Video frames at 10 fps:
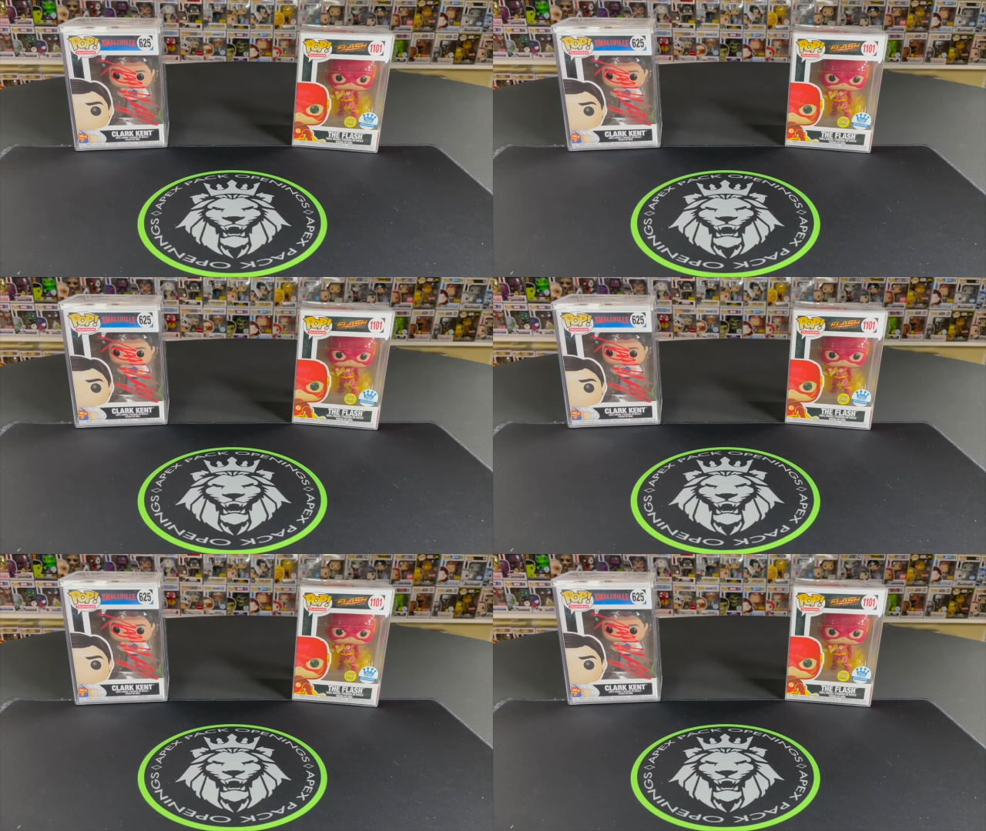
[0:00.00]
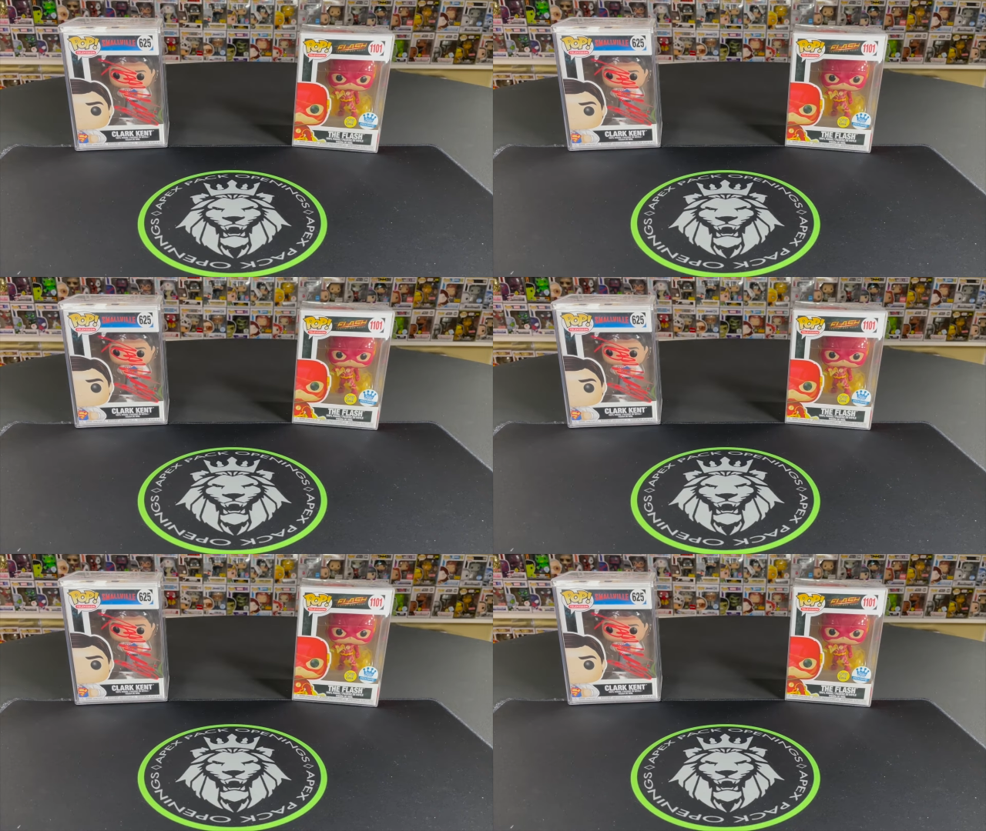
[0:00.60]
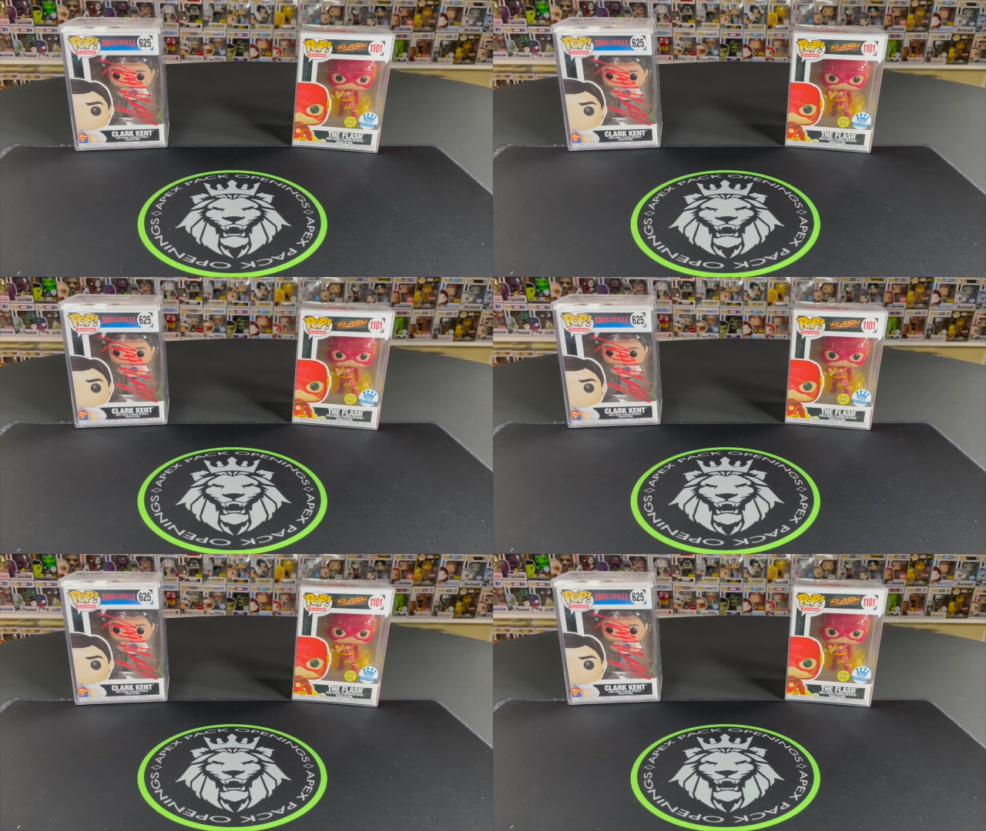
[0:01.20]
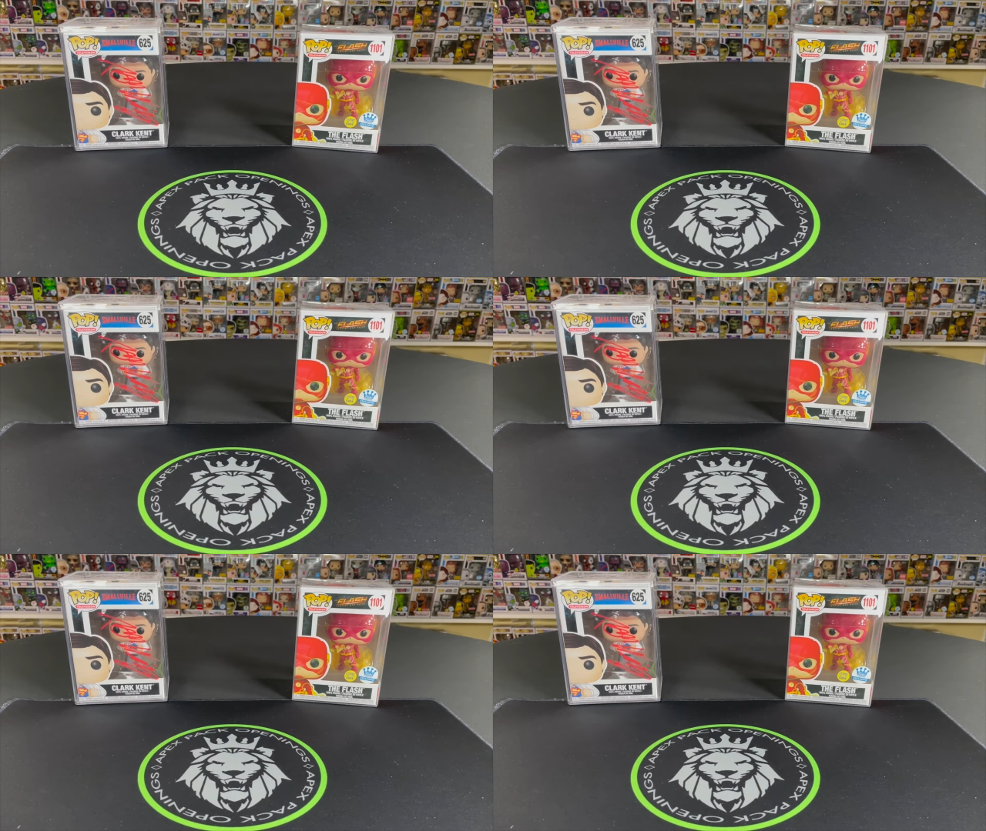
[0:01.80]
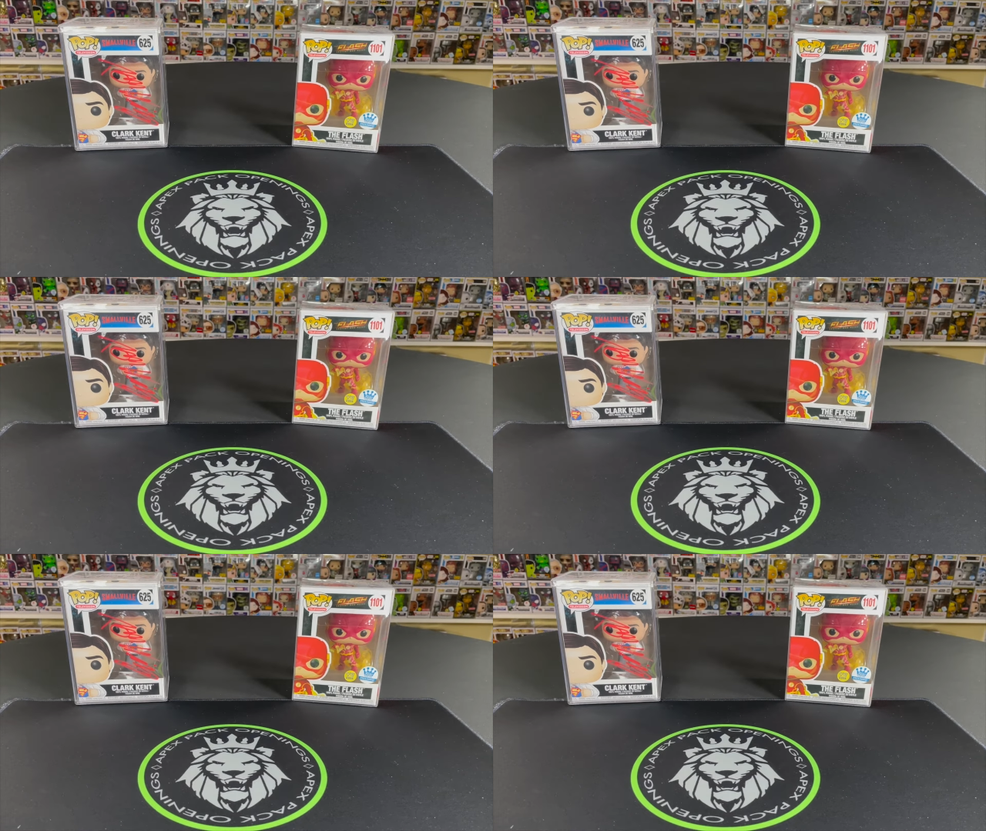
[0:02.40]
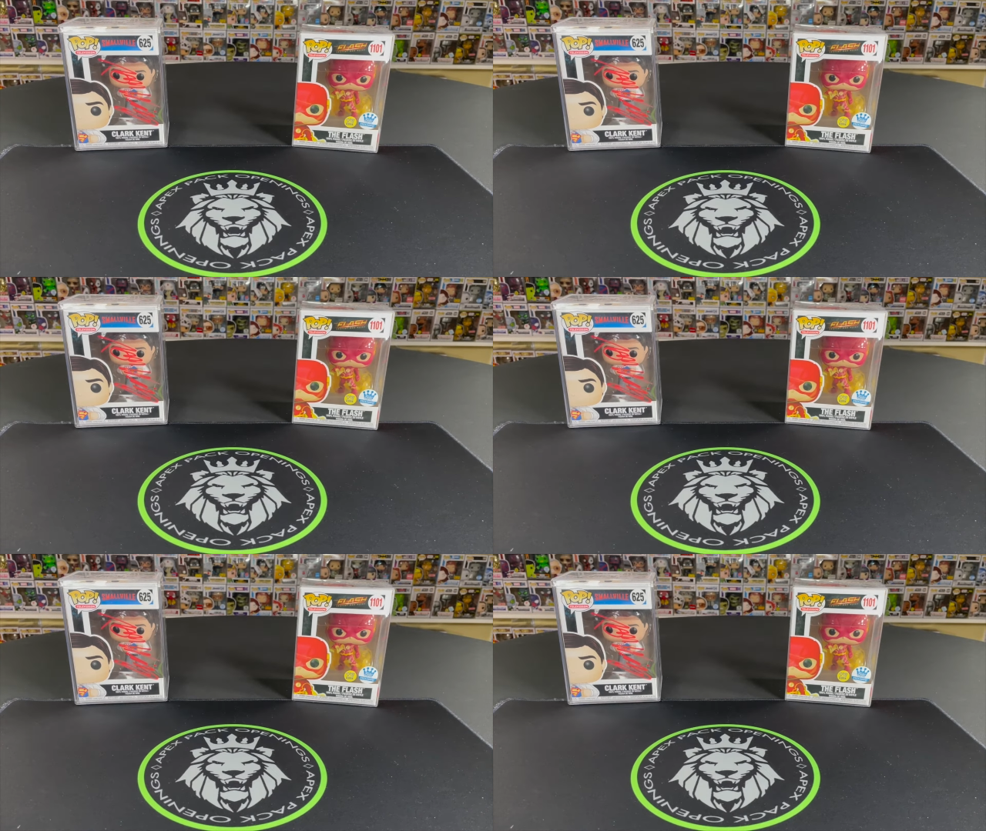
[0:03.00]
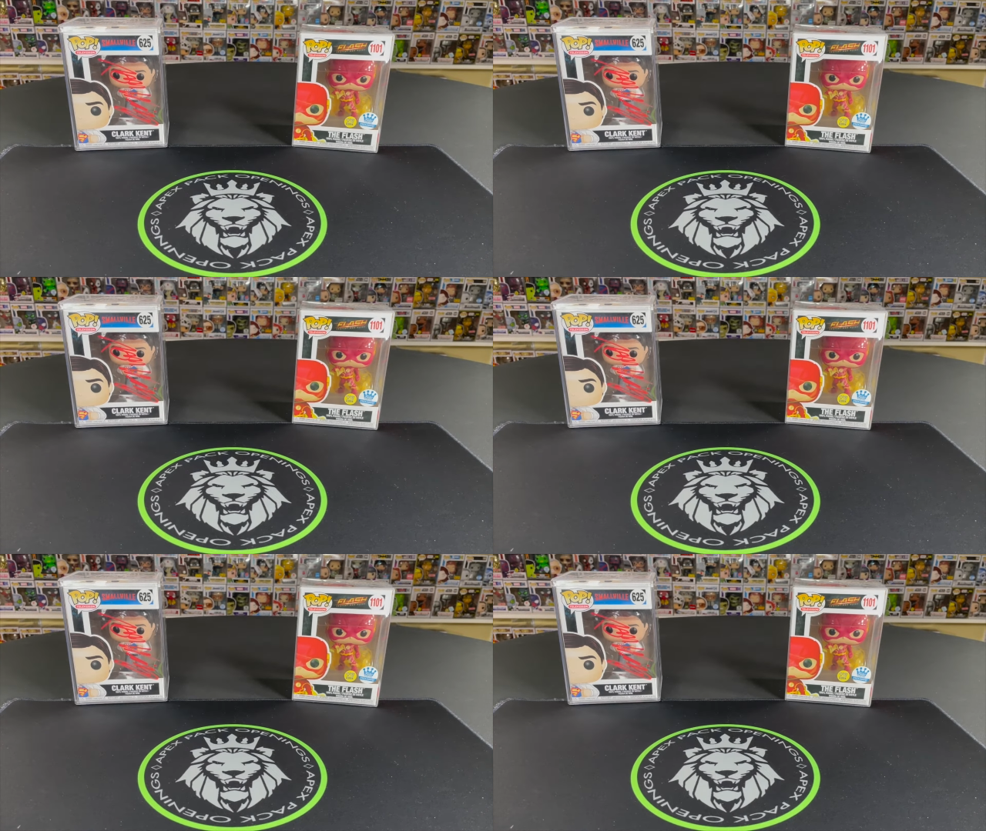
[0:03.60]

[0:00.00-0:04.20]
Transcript: [unreadable: no face in view]